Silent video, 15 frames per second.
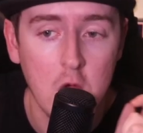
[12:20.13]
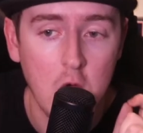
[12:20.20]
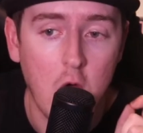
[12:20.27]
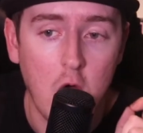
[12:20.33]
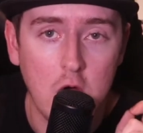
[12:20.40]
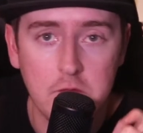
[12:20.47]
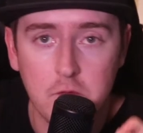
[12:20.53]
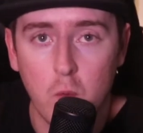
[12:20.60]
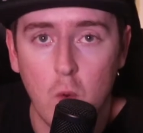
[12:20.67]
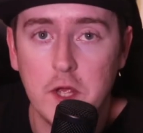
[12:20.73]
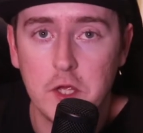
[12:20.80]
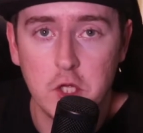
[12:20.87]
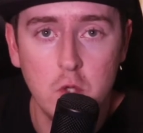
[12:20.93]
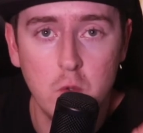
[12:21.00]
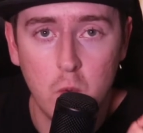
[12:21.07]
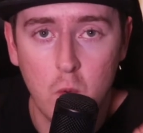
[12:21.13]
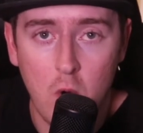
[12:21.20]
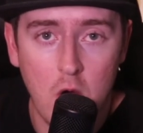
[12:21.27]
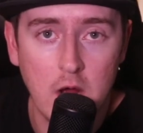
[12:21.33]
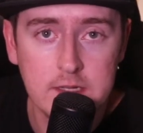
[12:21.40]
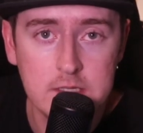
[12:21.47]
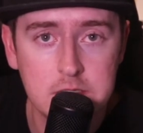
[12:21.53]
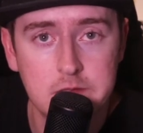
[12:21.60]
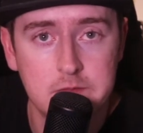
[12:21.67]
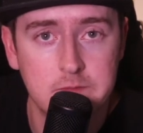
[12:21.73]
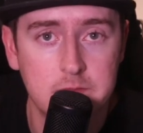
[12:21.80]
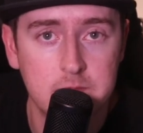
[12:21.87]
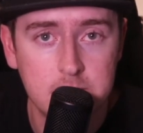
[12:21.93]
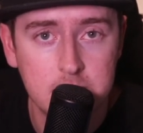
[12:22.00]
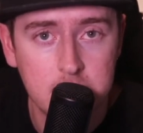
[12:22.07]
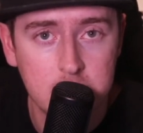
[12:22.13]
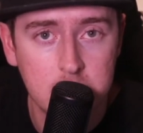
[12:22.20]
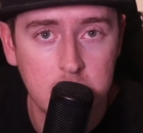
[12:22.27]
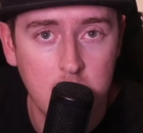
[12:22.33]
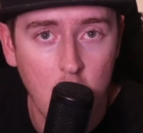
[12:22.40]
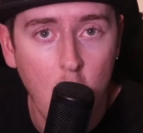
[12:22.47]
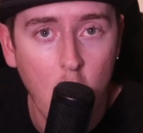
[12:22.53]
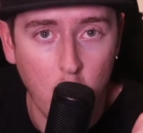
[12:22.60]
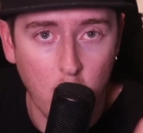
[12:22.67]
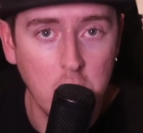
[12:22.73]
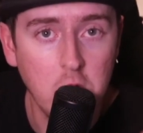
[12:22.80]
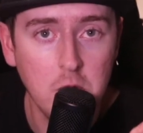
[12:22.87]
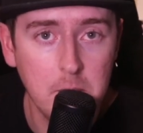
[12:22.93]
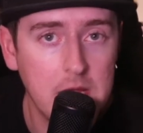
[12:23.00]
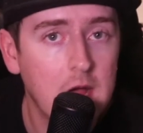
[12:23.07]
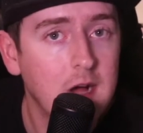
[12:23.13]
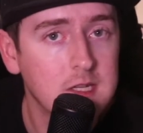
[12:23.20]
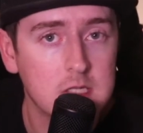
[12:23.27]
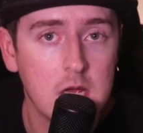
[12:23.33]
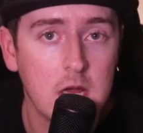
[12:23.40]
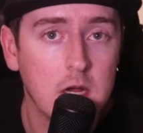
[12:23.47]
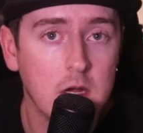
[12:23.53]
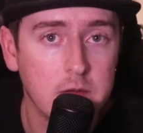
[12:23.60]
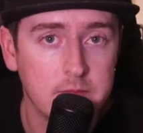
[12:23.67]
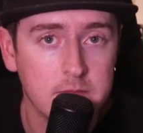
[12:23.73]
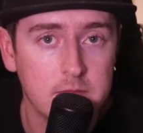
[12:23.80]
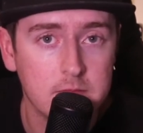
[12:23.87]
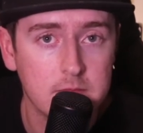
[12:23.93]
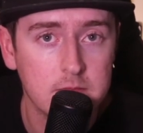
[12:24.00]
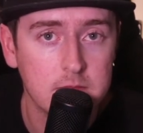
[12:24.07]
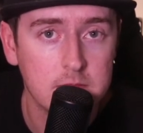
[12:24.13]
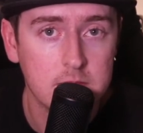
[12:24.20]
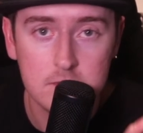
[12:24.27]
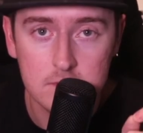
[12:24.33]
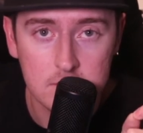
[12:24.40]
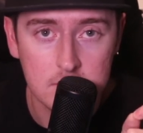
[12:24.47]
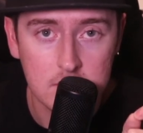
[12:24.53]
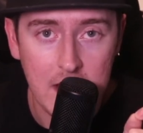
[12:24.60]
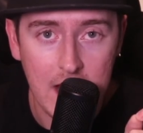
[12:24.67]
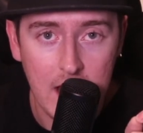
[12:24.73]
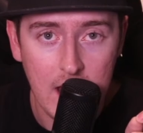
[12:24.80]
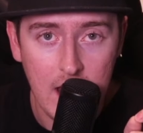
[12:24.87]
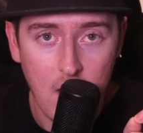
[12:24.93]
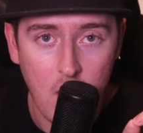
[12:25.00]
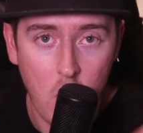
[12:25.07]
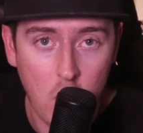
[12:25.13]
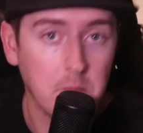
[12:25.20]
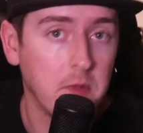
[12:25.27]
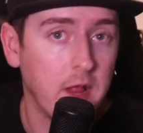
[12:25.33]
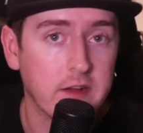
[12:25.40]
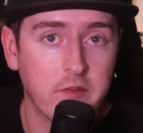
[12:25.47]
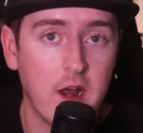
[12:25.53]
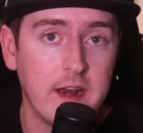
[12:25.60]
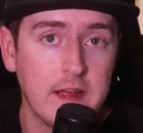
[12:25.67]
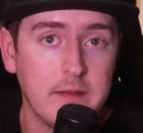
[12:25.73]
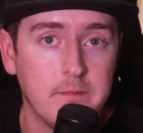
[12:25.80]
of what you want will be on sale on Black Friday.